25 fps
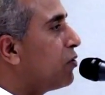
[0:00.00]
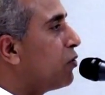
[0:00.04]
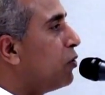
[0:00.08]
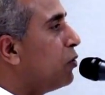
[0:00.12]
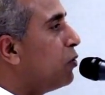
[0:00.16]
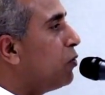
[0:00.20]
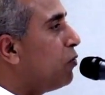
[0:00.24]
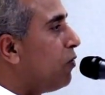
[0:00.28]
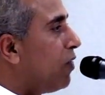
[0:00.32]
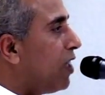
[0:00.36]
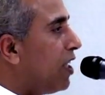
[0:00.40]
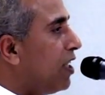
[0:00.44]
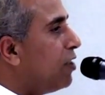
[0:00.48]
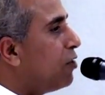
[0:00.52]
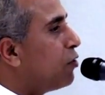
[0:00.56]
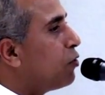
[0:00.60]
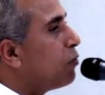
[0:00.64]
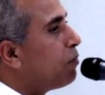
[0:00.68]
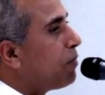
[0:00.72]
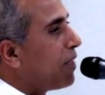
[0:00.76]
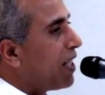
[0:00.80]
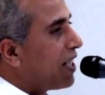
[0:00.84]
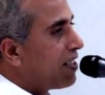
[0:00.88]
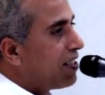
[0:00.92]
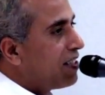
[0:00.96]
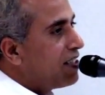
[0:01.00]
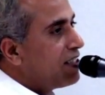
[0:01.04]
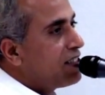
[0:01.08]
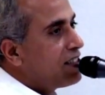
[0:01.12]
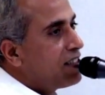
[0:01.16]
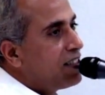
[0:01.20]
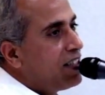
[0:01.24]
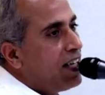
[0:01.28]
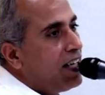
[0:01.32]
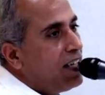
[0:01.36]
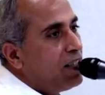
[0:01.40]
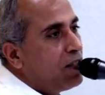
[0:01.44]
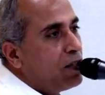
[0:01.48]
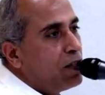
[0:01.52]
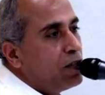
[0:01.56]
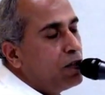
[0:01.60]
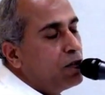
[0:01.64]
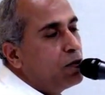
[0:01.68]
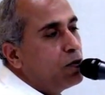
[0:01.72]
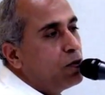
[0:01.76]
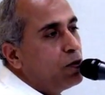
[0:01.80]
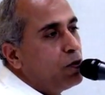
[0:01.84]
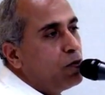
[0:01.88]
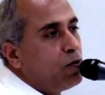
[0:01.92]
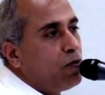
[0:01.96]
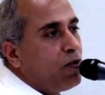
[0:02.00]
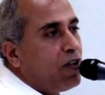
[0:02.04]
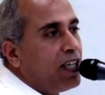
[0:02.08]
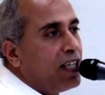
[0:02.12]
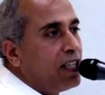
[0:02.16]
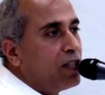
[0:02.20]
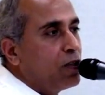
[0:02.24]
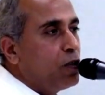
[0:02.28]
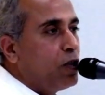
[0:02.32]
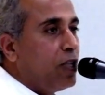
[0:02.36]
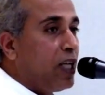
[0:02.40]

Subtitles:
Do you want to practice that, or do you want